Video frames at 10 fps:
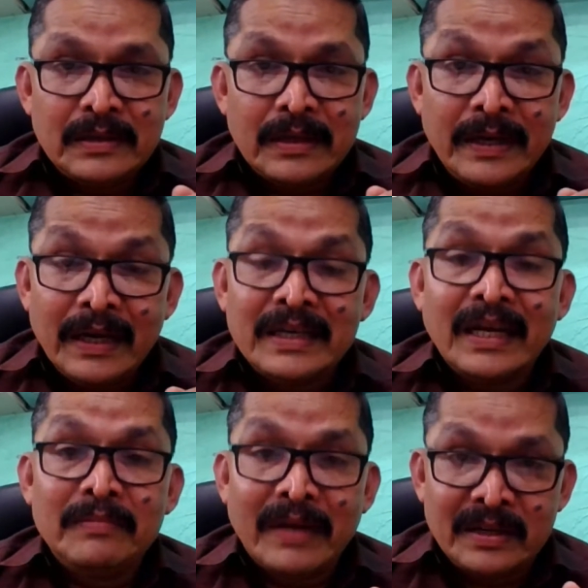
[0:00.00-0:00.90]

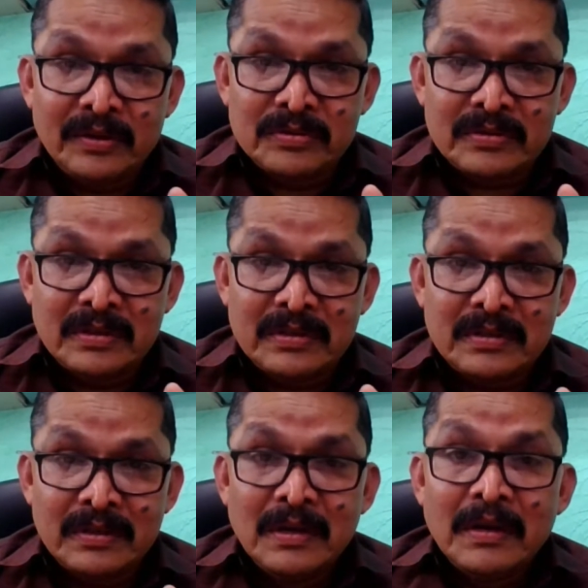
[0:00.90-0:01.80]
real-time diagnosis
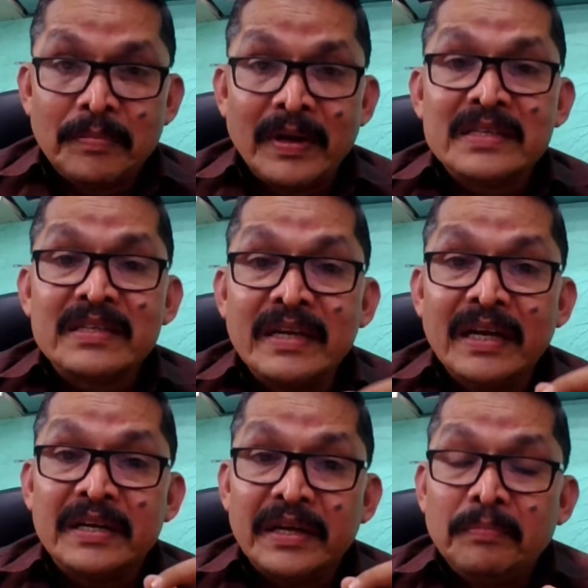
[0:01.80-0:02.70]
plays
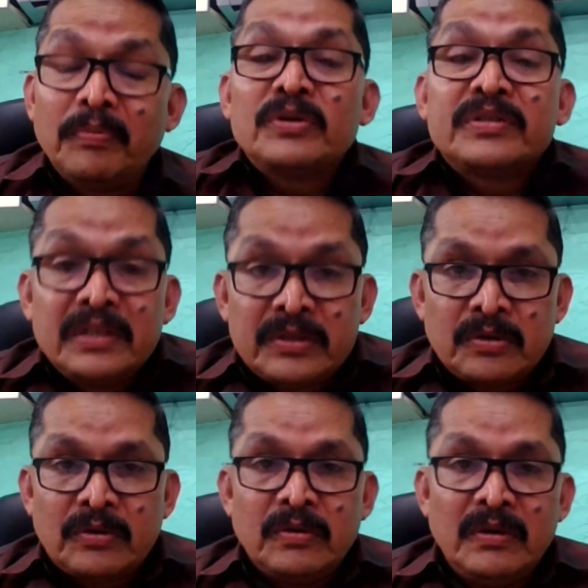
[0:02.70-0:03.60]
great important
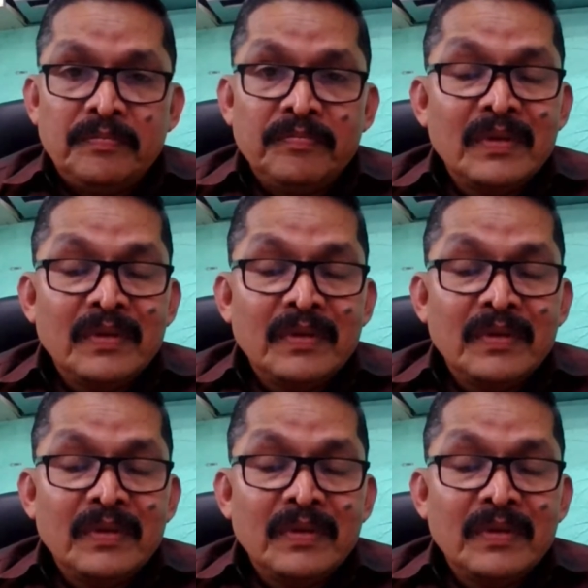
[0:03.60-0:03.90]
role,